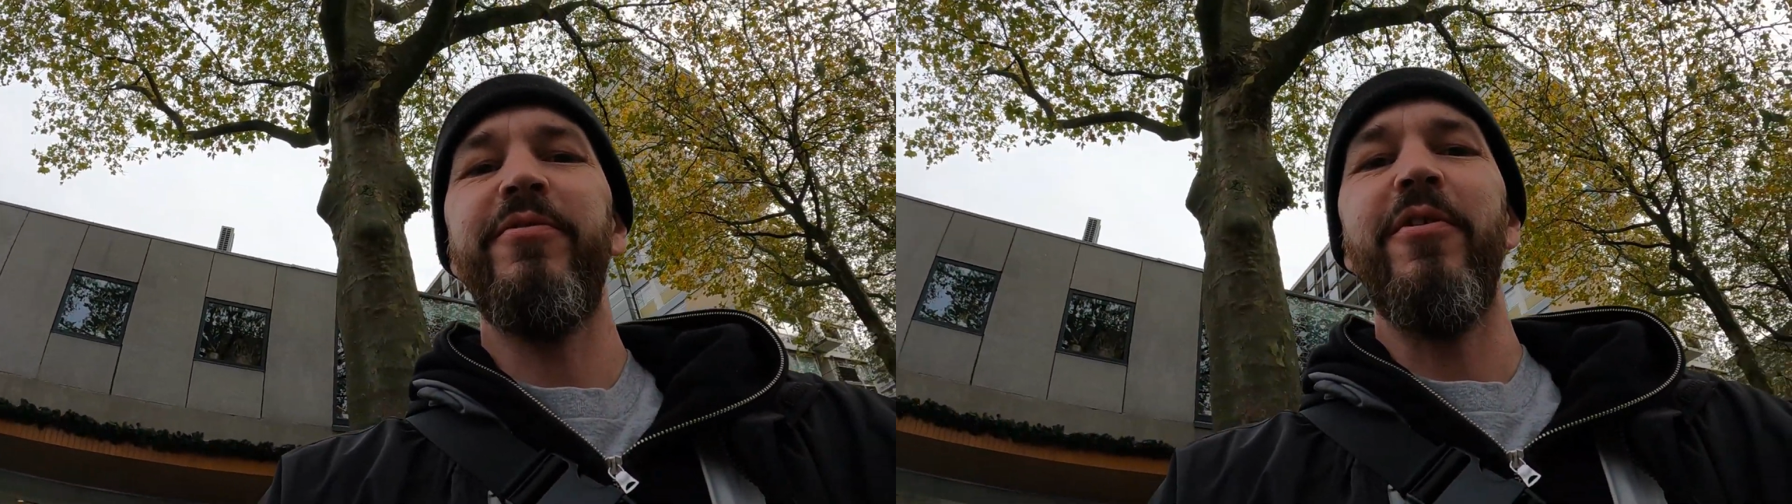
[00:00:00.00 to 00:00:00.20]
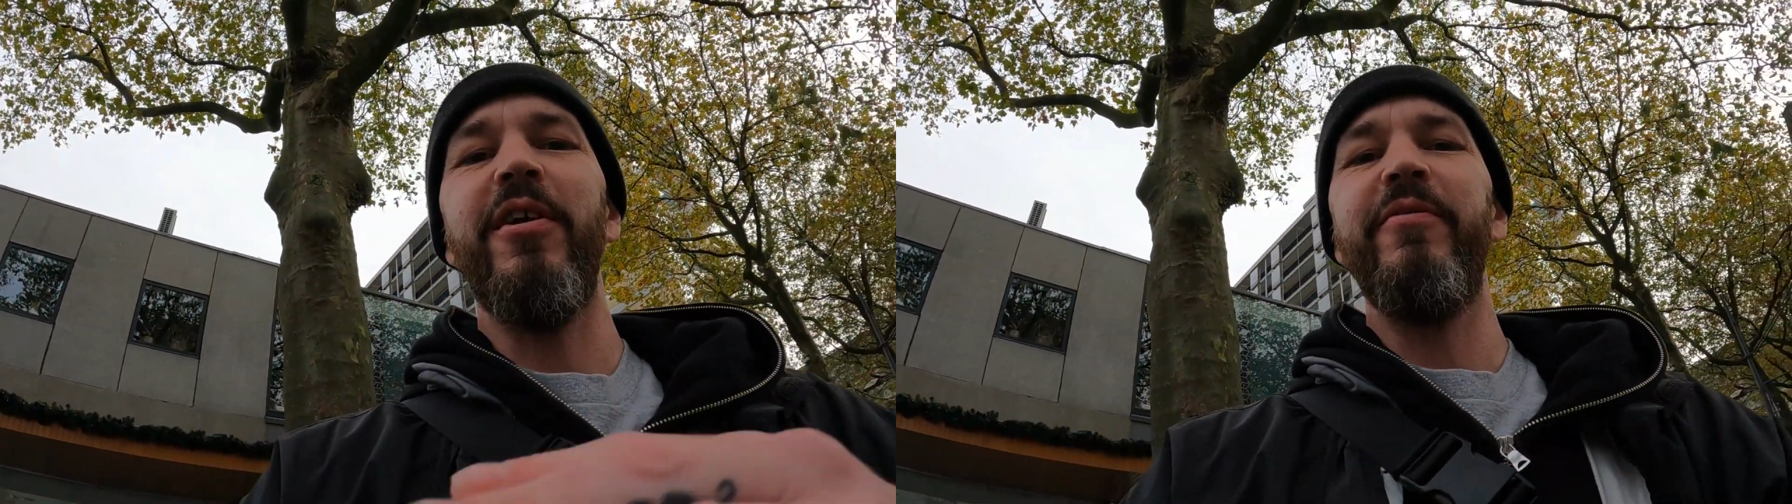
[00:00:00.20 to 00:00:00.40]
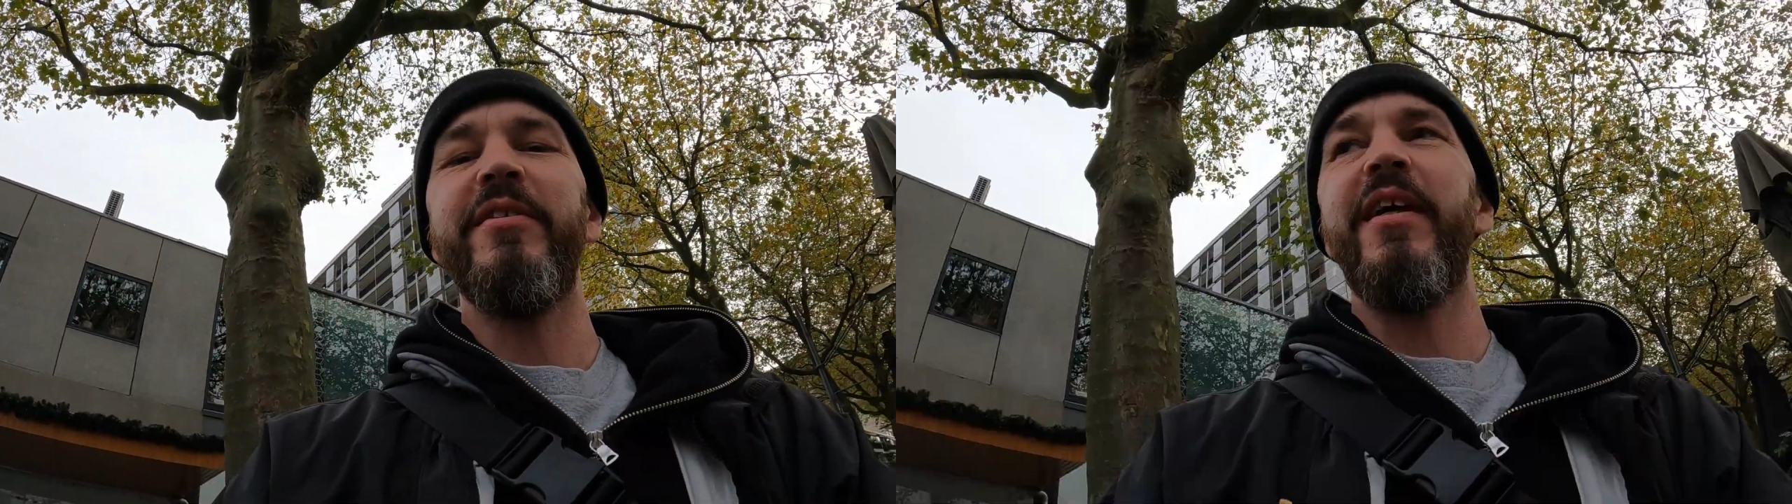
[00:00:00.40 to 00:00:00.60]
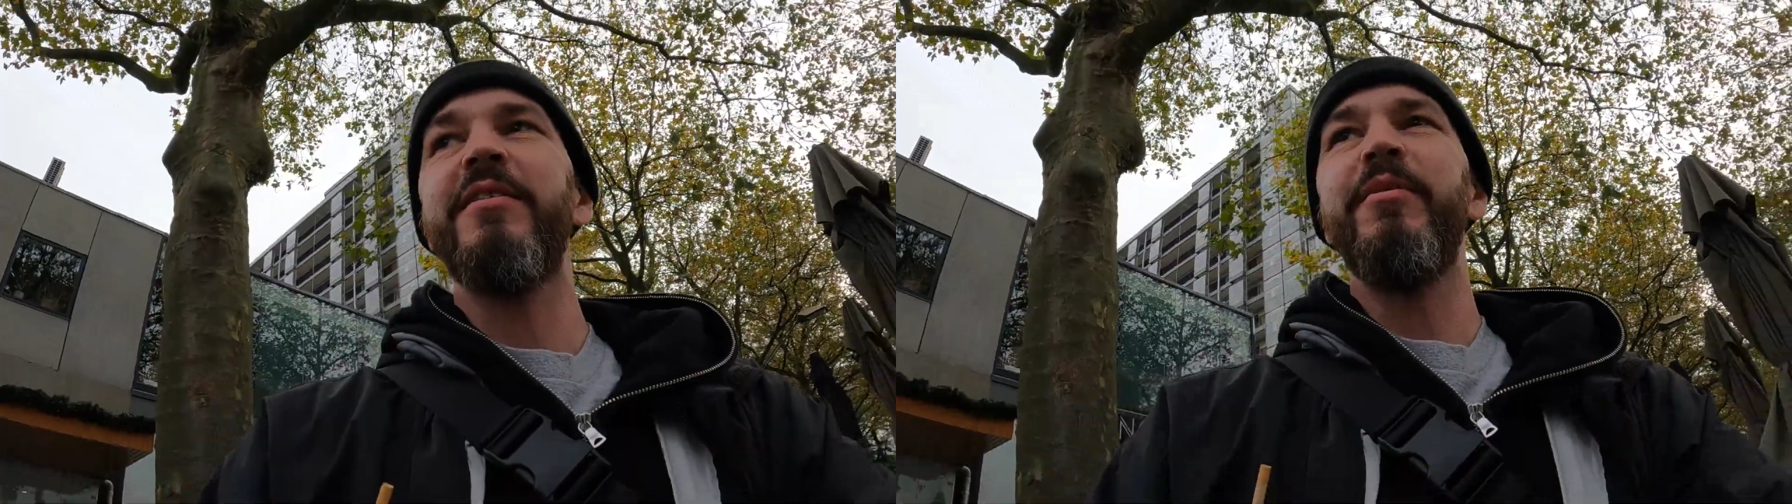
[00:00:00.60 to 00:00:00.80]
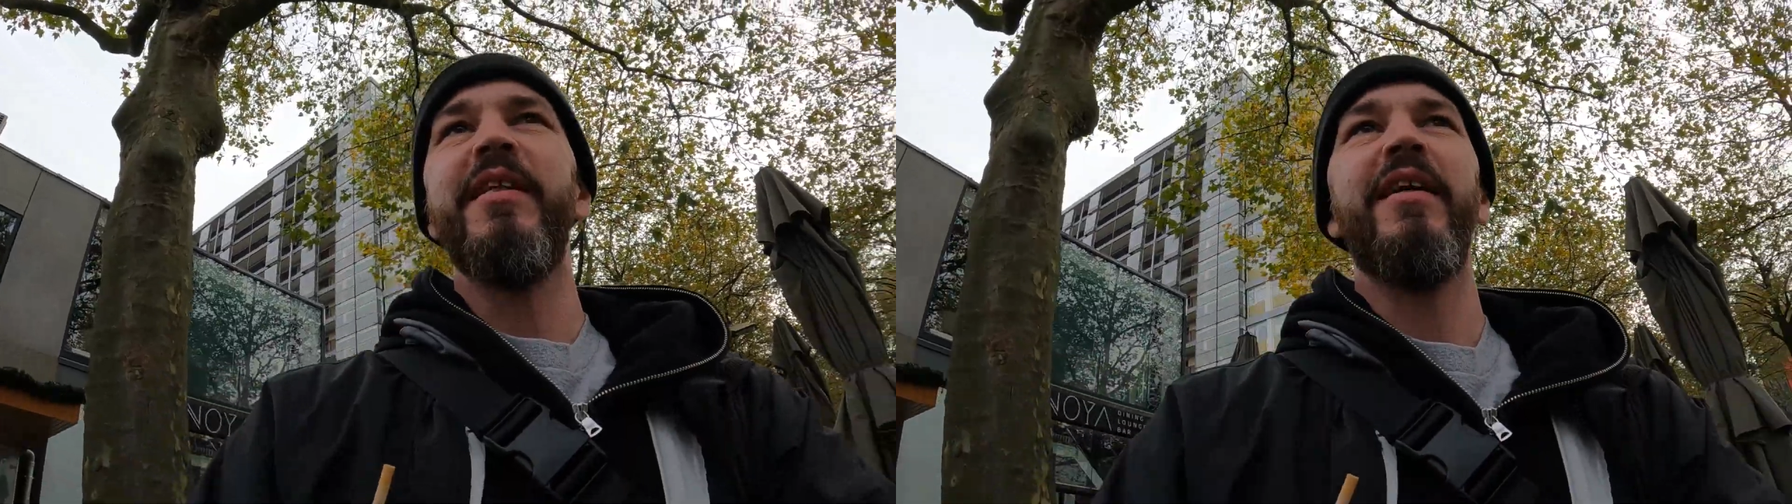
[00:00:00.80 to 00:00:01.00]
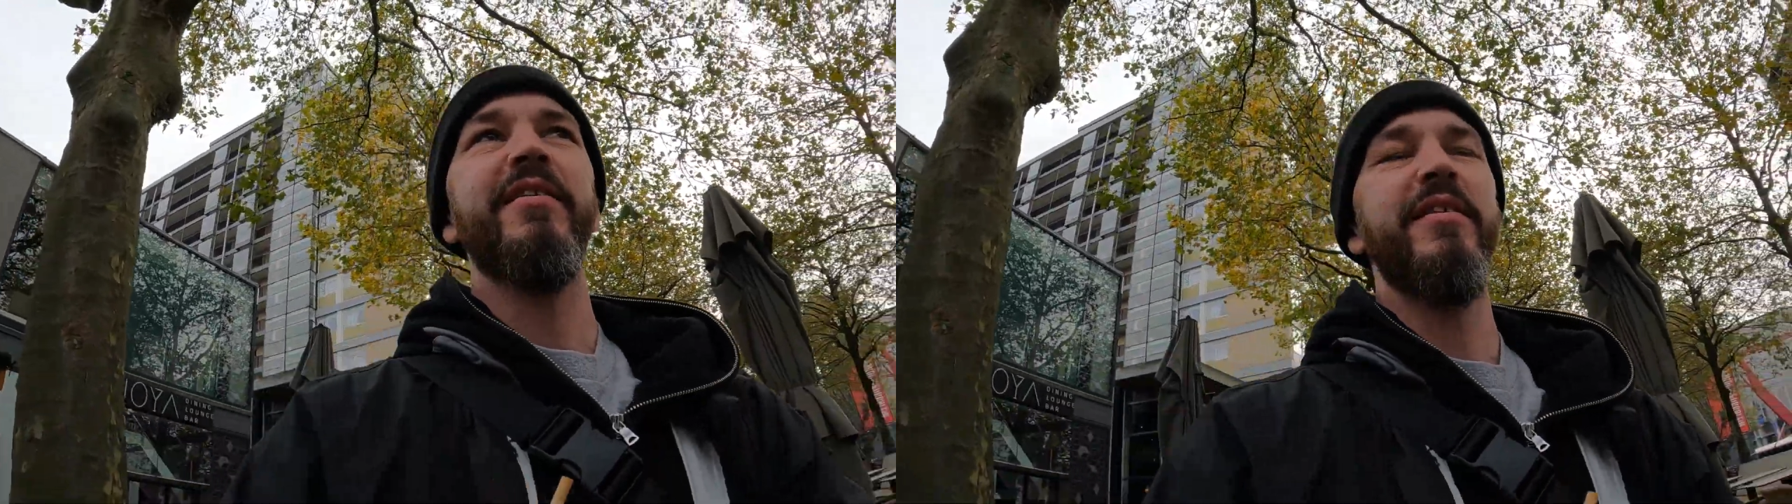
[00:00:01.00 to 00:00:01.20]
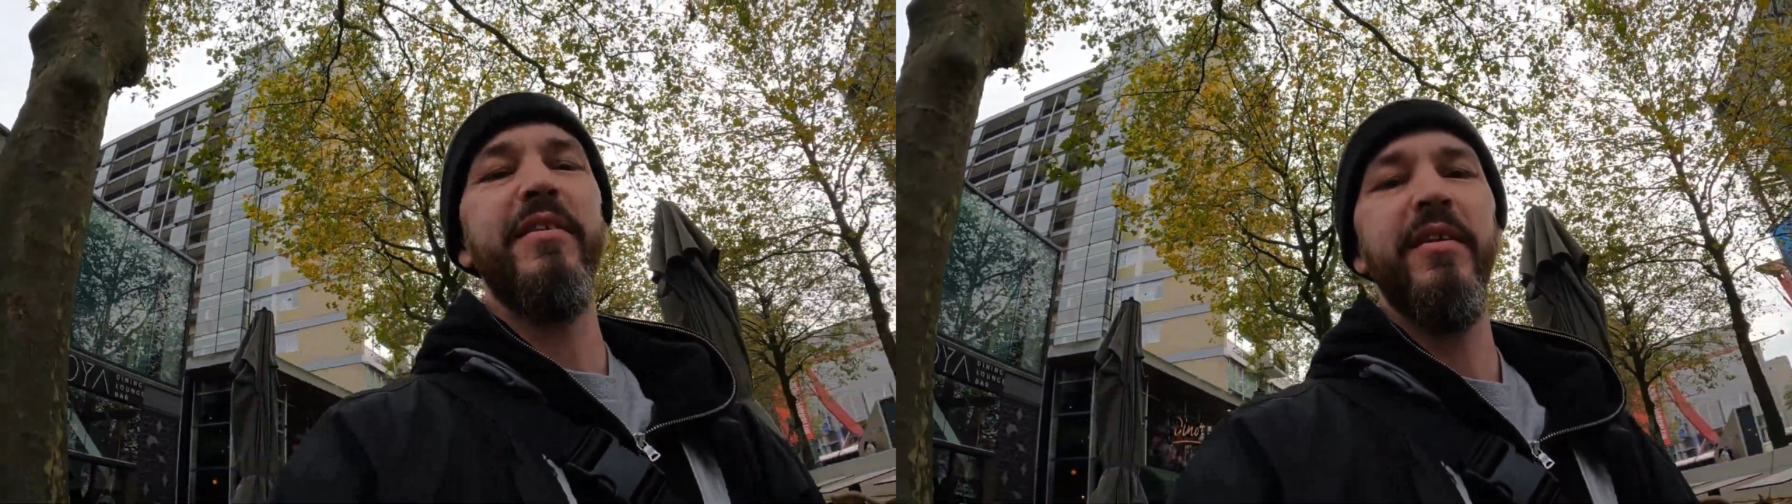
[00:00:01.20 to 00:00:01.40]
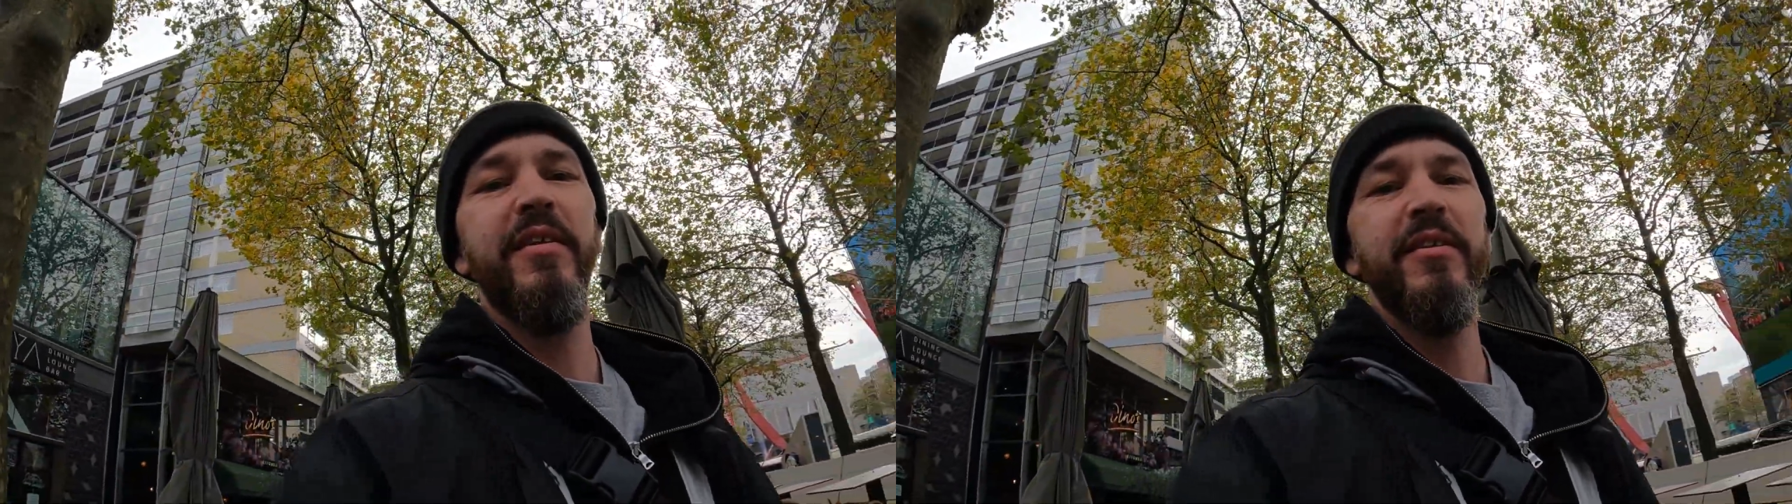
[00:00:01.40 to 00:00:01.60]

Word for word: for all of his hospitality.